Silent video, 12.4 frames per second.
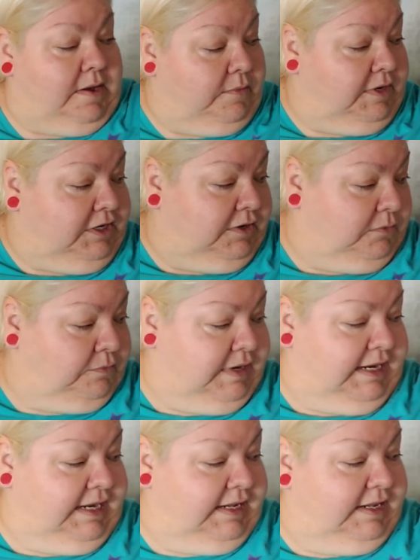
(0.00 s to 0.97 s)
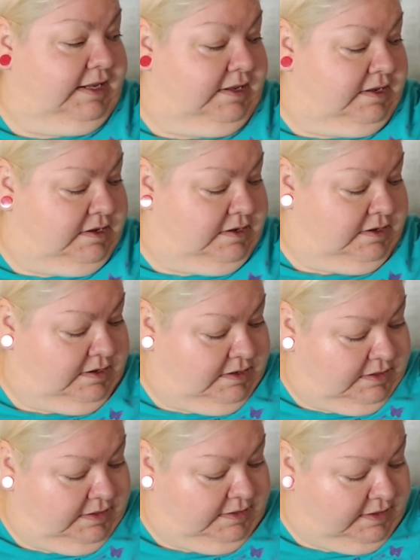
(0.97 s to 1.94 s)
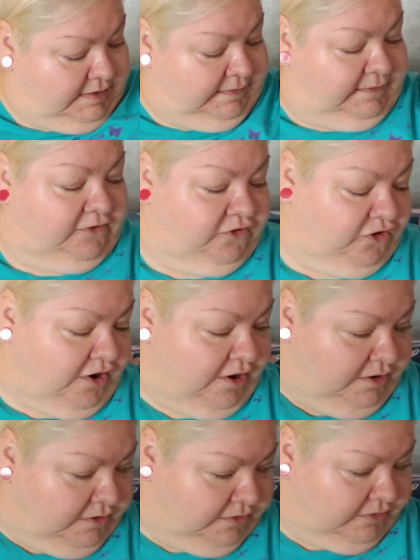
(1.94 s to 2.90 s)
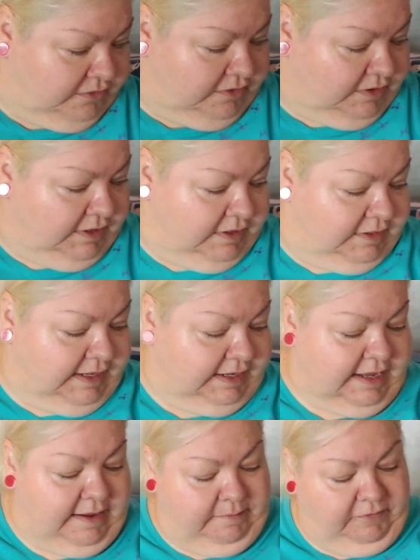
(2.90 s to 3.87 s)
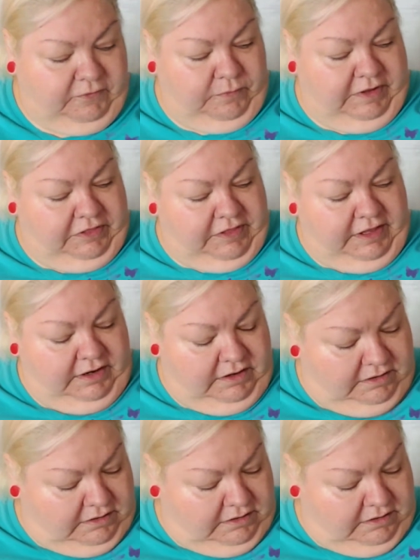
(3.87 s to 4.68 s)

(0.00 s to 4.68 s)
When you read this chart that comes with it,